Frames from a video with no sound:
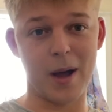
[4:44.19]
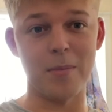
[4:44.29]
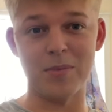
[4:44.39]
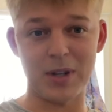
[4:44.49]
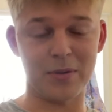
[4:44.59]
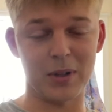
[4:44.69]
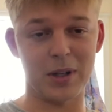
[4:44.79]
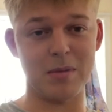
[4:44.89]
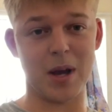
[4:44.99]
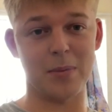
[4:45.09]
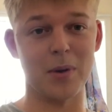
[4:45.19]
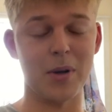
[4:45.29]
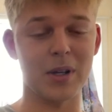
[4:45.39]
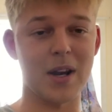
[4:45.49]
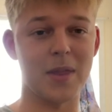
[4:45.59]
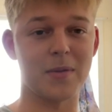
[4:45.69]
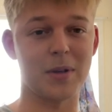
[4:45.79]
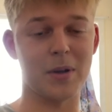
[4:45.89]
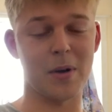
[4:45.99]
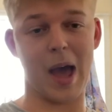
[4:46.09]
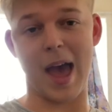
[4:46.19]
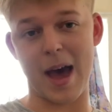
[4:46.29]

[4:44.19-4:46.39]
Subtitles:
I'm definitely going to be uploading another video.